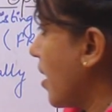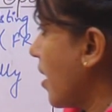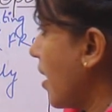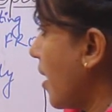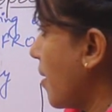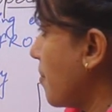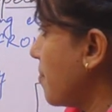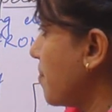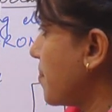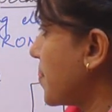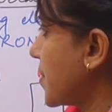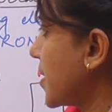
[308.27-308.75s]

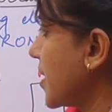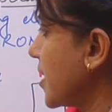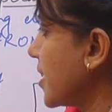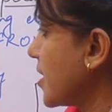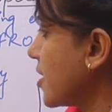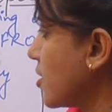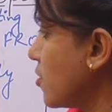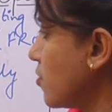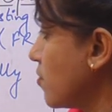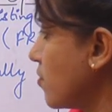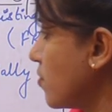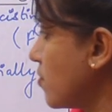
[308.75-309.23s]
empty
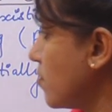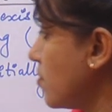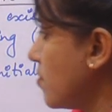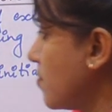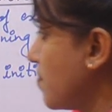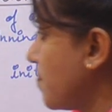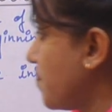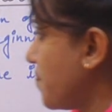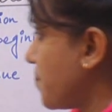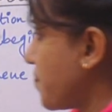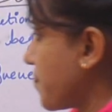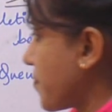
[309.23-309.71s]
queue,
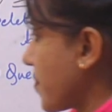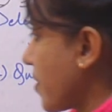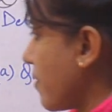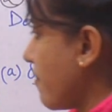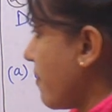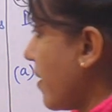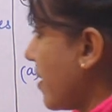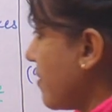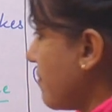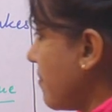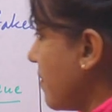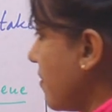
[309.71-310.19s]

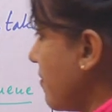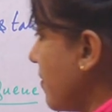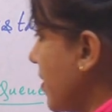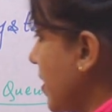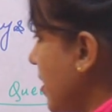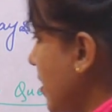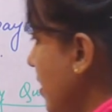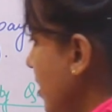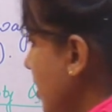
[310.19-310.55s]
when we will